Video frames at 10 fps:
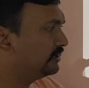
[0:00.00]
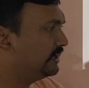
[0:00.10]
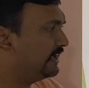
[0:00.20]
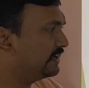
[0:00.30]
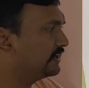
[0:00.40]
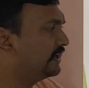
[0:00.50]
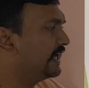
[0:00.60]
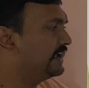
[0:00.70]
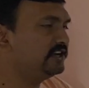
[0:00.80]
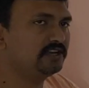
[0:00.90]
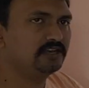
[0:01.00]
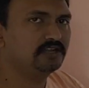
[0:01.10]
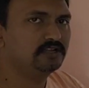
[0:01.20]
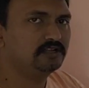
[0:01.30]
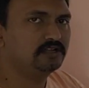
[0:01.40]
take
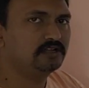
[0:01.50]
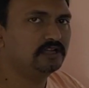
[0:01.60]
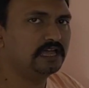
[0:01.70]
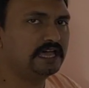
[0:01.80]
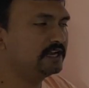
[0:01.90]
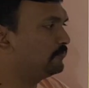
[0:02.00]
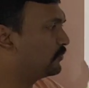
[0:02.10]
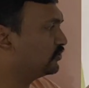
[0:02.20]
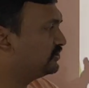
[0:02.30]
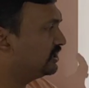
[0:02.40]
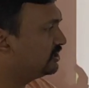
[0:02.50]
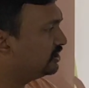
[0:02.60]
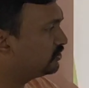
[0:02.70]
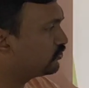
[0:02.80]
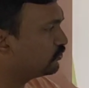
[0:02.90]
light and project
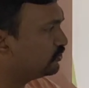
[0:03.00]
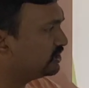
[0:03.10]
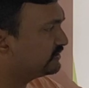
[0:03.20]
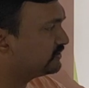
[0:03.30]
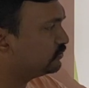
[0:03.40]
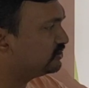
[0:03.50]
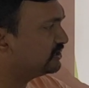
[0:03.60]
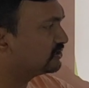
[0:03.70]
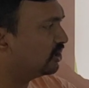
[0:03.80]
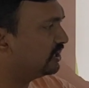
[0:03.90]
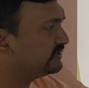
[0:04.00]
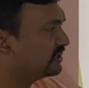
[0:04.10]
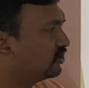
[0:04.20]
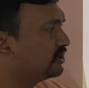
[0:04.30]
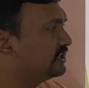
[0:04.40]
it through this, which is called as
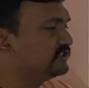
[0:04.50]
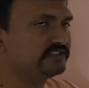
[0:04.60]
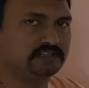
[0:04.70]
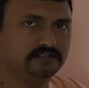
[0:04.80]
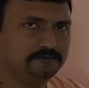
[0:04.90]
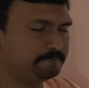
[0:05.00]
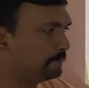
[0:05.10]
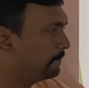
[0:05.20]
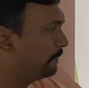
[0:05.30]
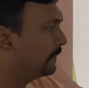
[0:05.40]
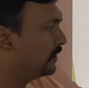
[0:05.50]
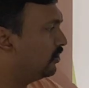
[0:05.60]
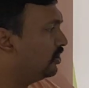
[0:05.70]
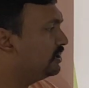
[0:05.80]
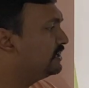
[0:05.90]
a condenser.
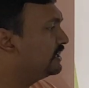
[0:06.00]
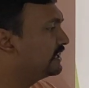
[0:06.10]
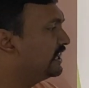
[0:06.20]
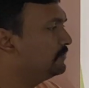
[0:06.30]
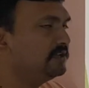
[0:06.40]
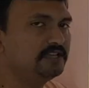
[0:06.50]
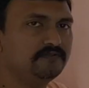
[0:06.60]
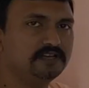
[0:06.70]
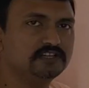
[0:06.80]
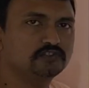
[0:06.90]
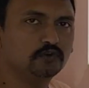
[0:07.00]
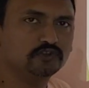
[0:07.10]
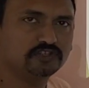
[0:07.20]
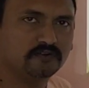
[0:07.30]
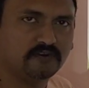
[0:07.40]
Or there can be even a
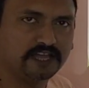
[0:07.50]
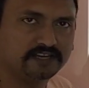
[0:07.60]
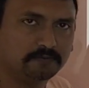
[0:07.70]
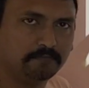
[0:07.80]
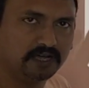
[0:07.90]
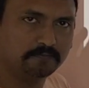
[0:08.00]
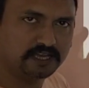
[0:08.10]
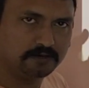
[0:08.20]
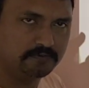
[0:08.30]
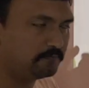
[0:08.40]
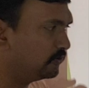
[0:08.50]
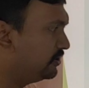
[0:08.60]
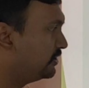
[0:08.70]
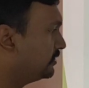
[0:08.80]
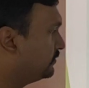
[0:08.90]
source of light, a bulb can be
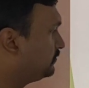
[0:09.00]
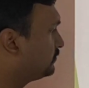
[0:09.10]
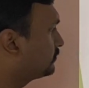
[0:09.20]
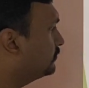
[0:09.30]
put there.